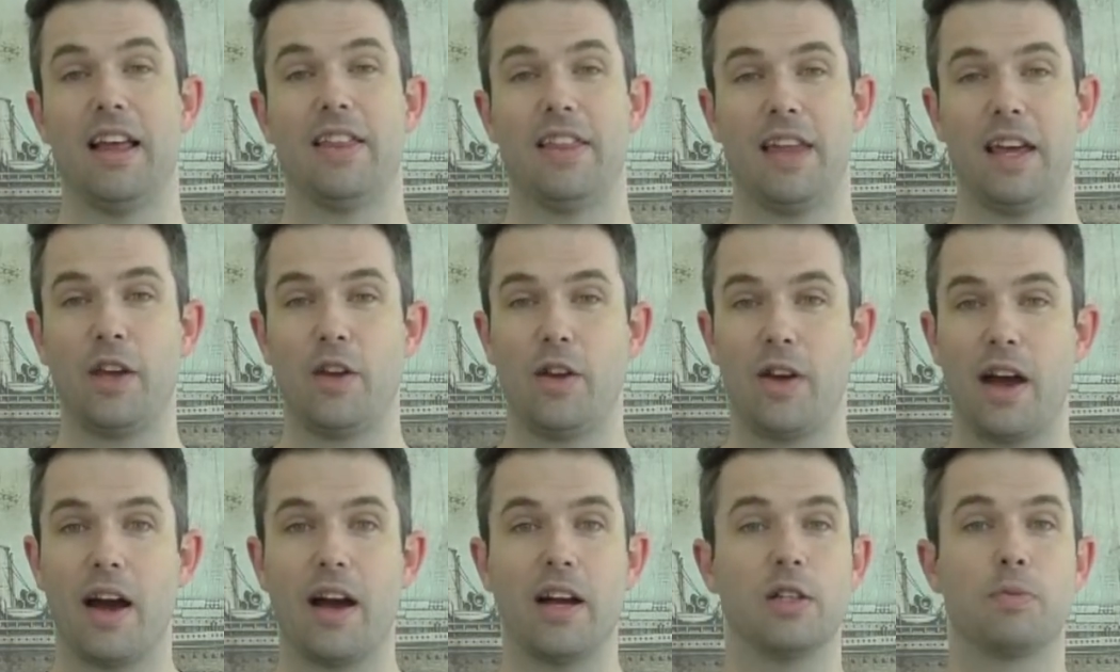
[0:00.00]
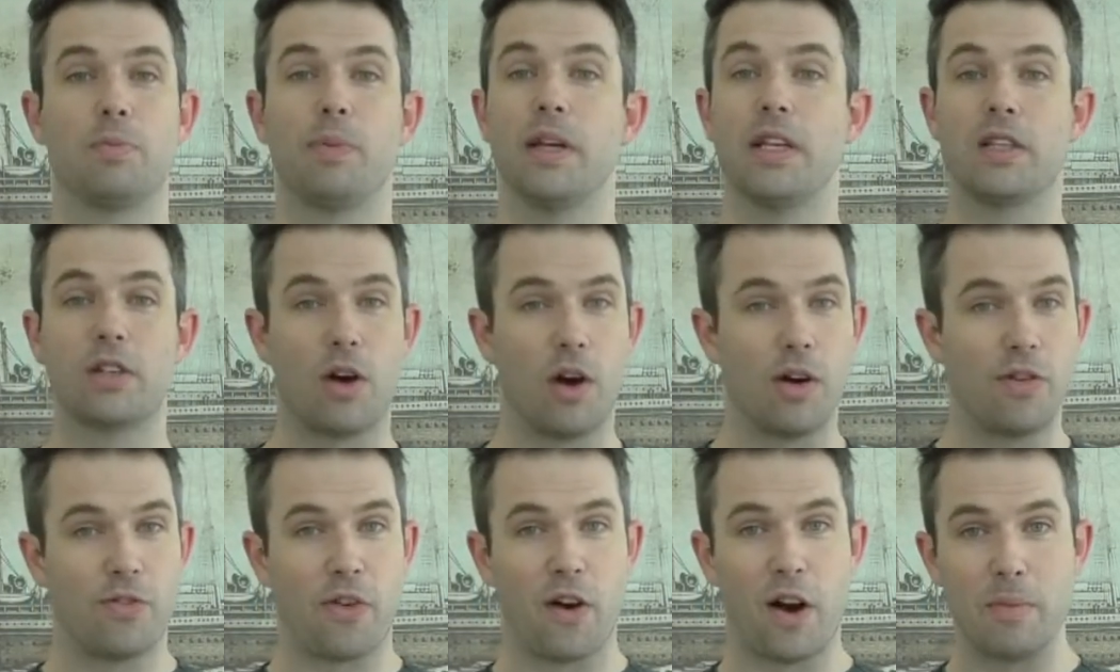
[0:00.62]
Thank you guys. Please
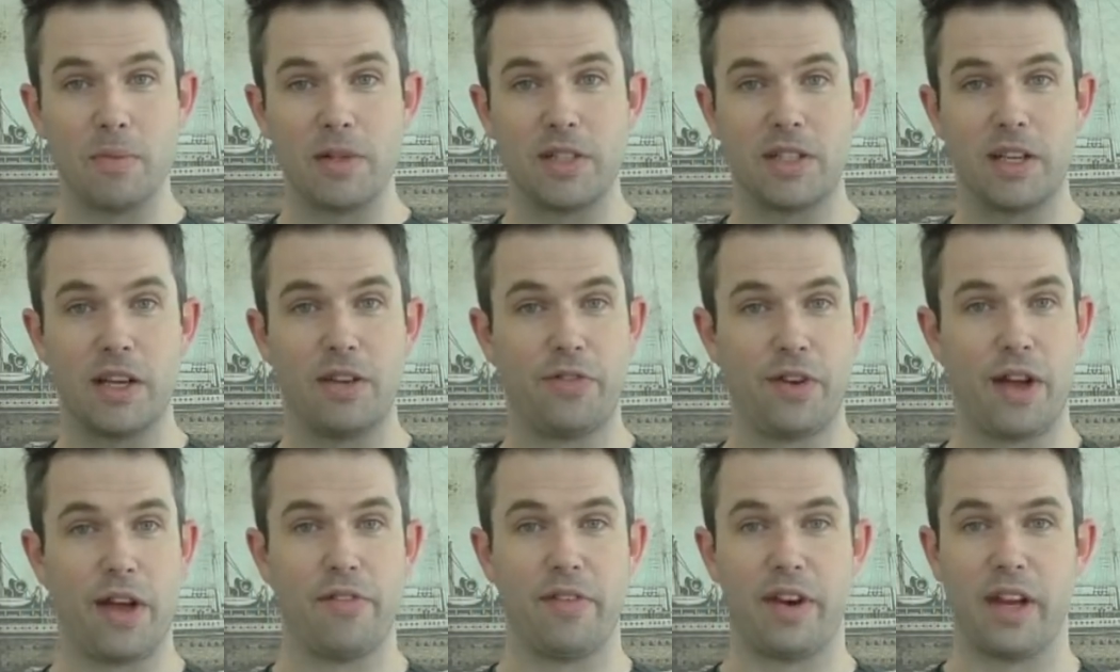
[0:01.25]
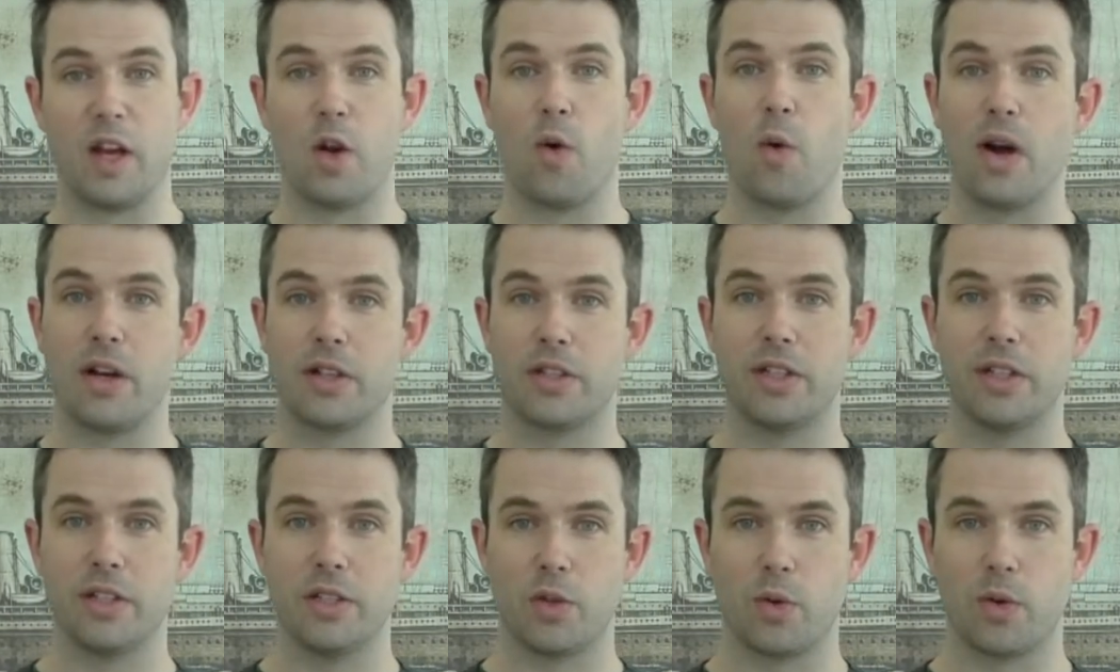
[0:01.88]
call pharmacy if you have any
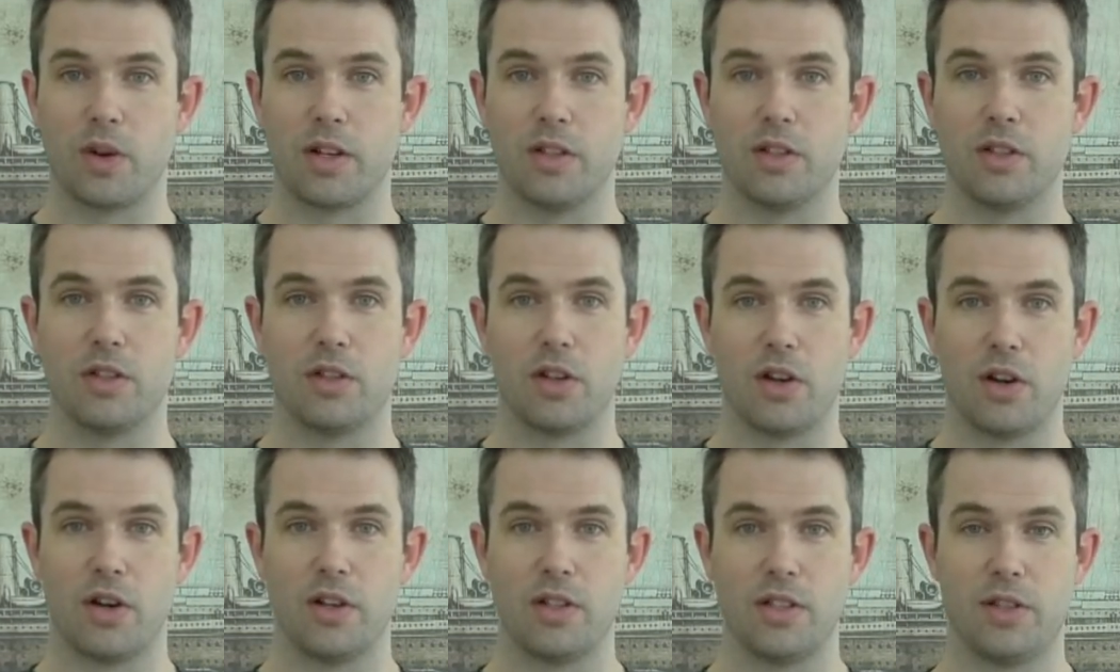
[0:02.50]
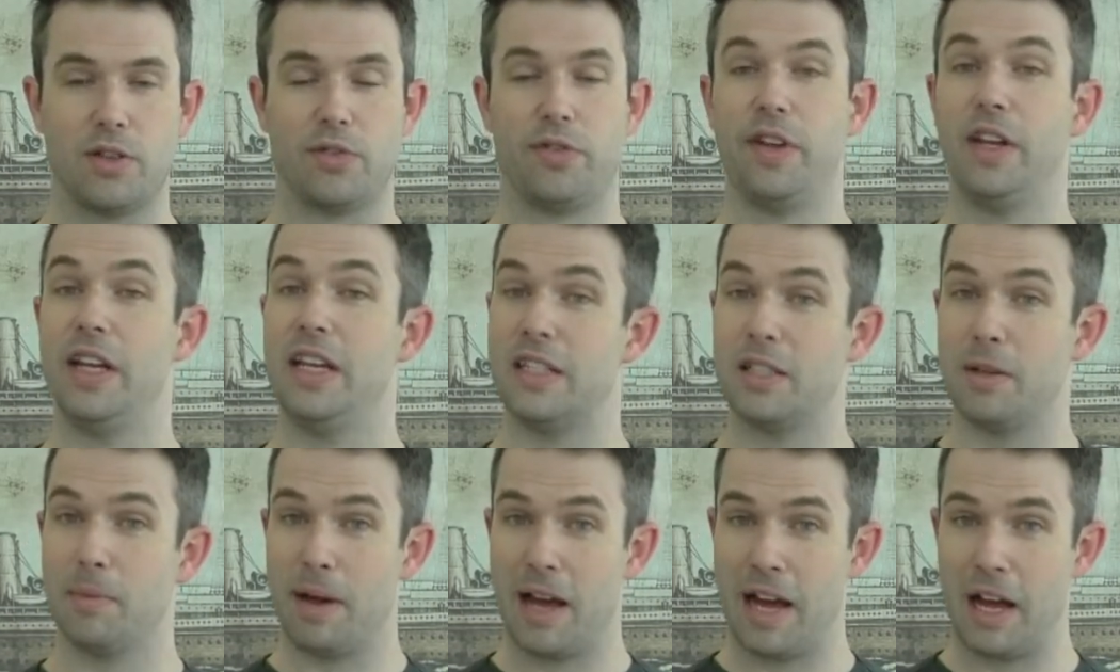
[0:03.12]
questions or concerns, if you
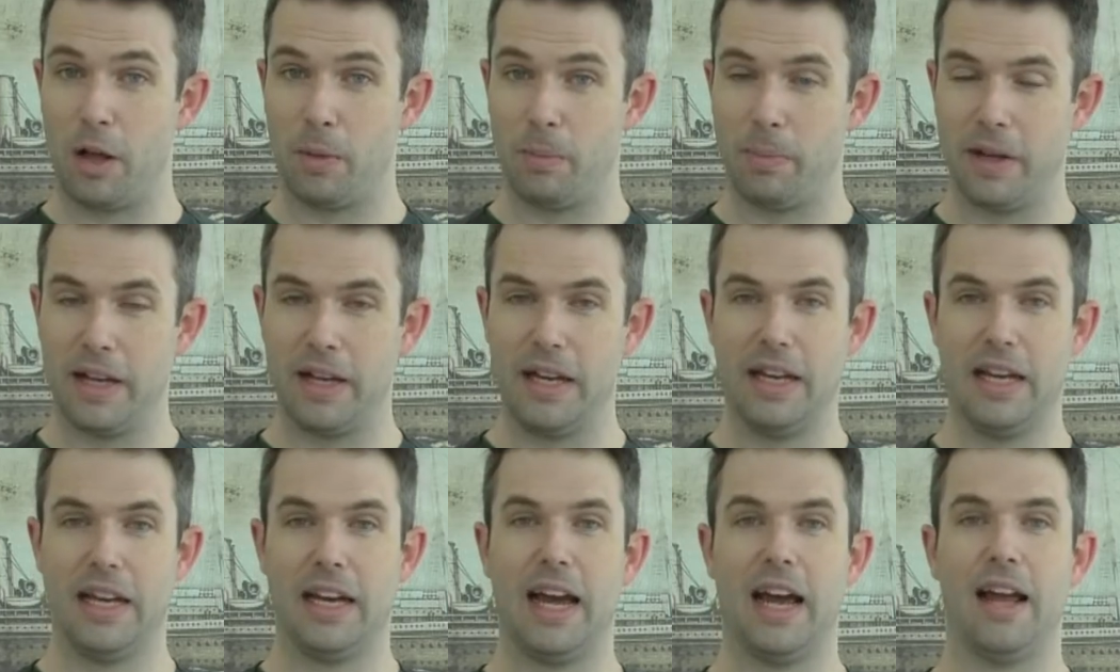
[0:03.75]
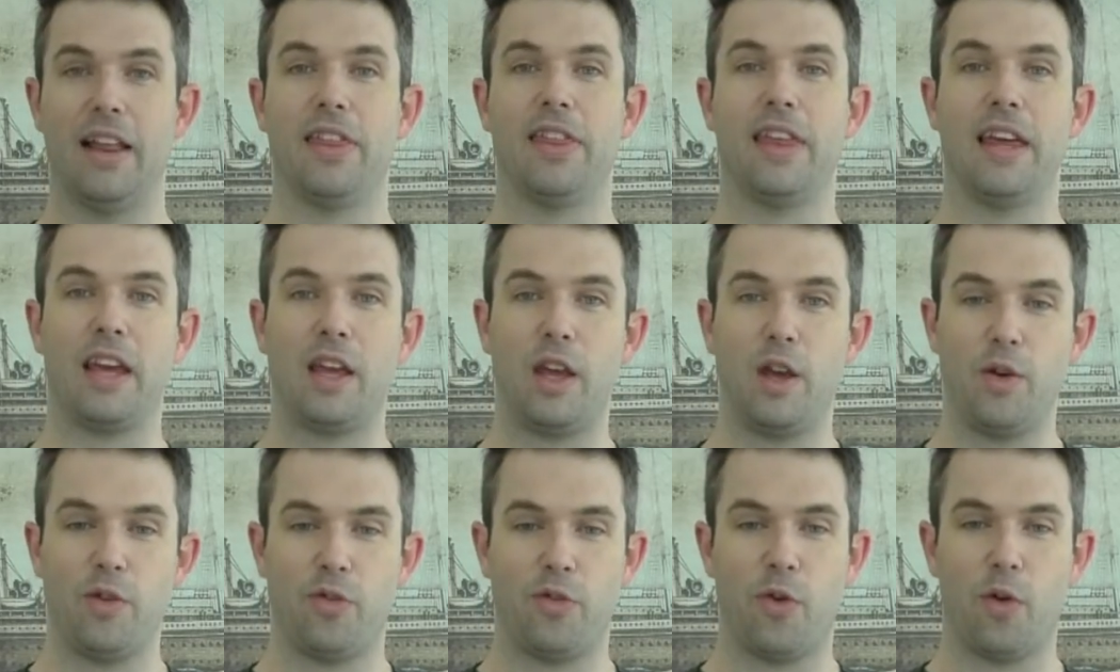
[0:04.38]
need some help. And
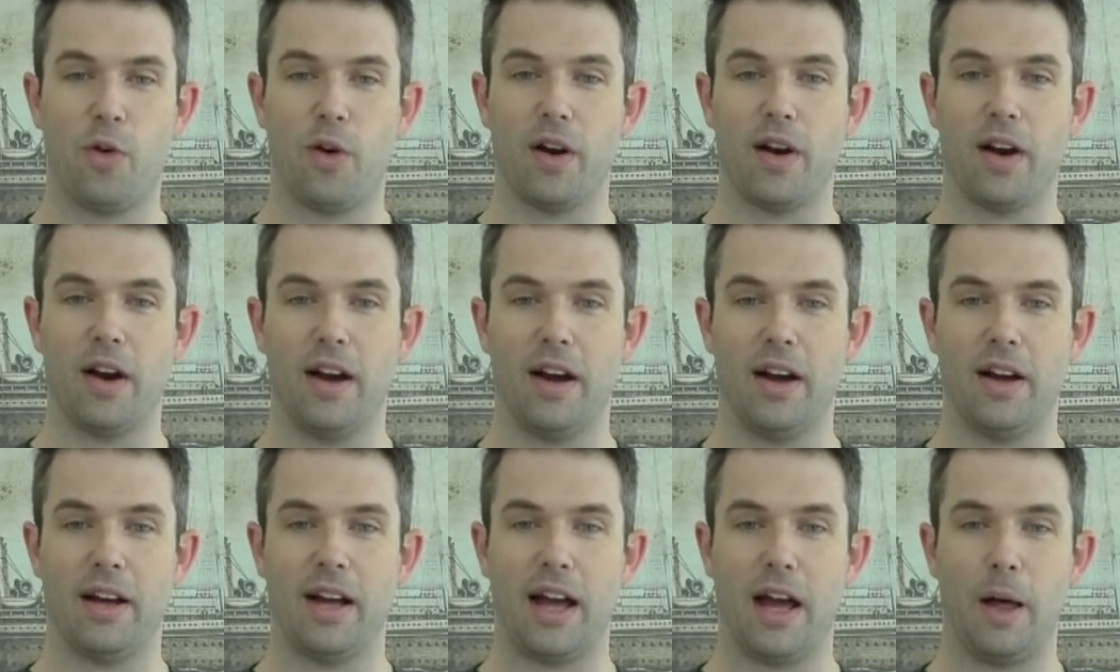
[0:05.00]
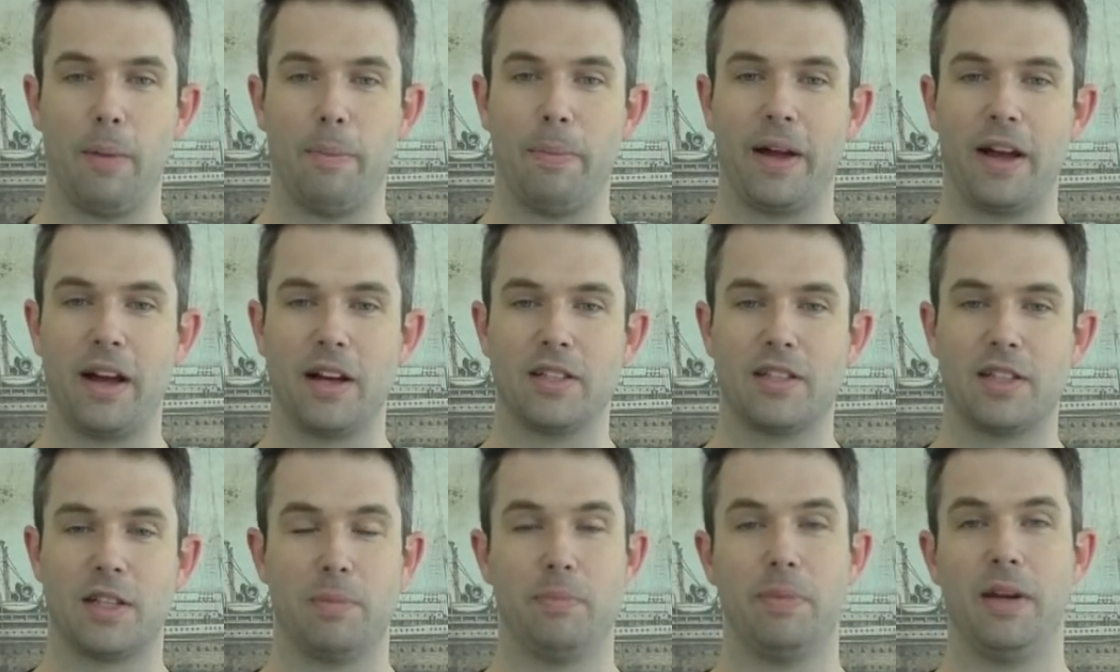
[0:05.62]
thank you for uh, helping
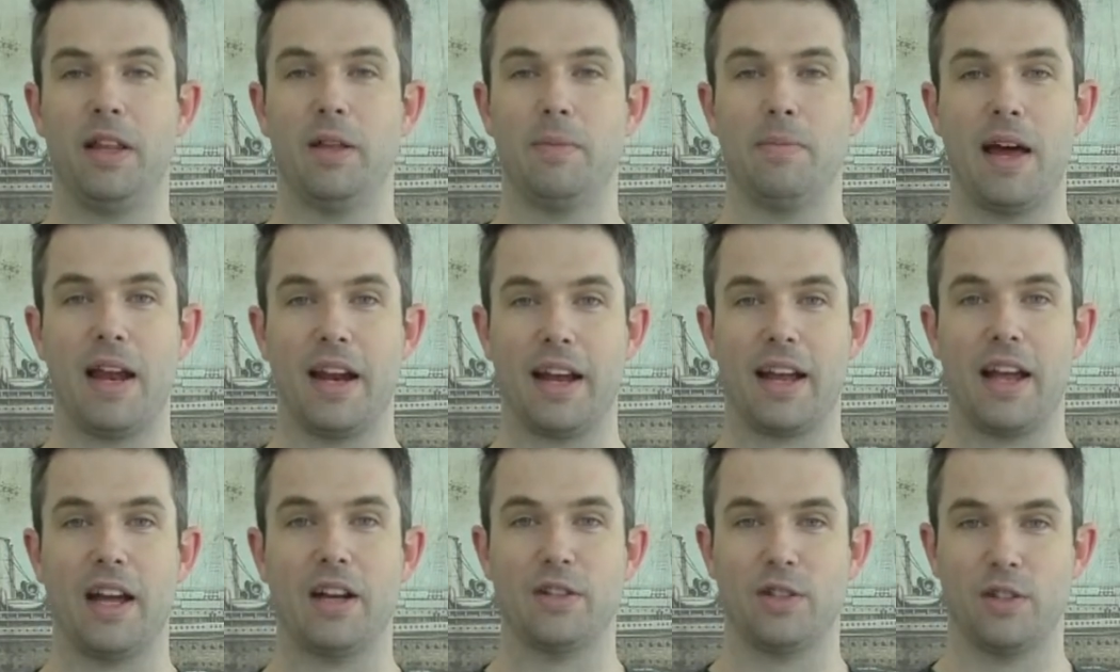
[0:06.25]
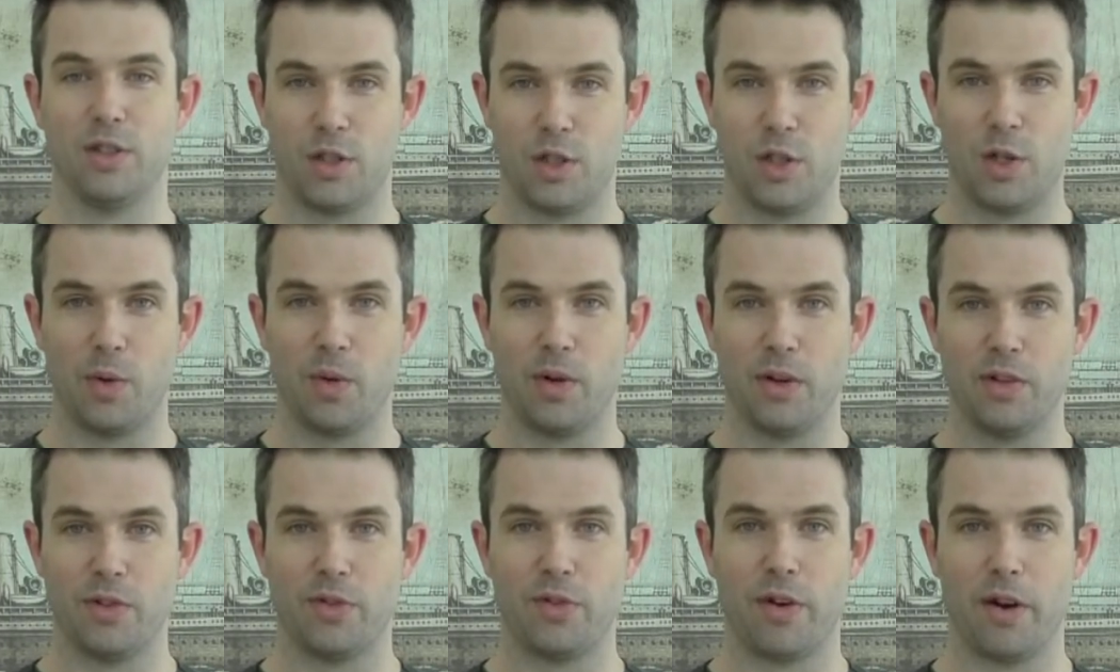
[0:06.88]
us to be the medication
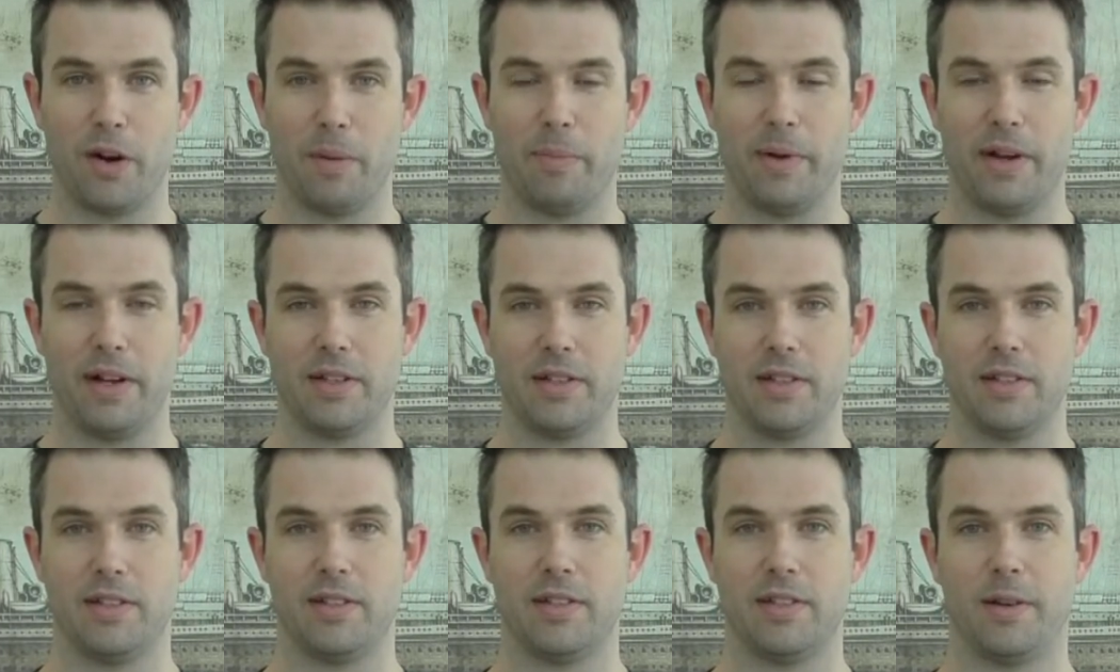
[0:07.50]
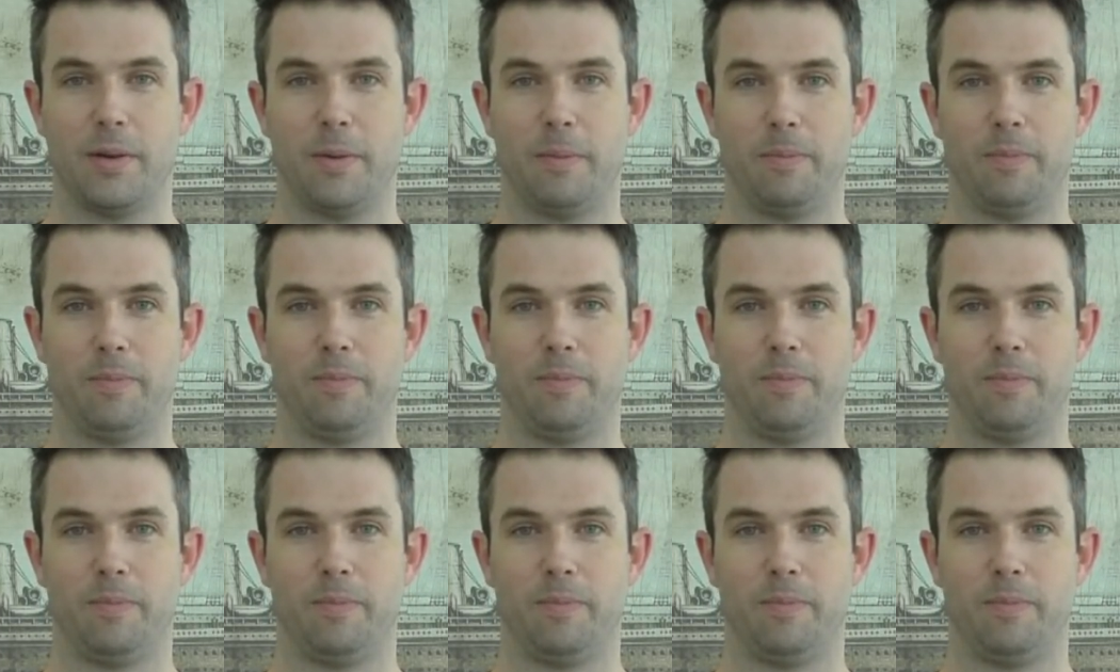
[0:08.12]
stewards for our patients.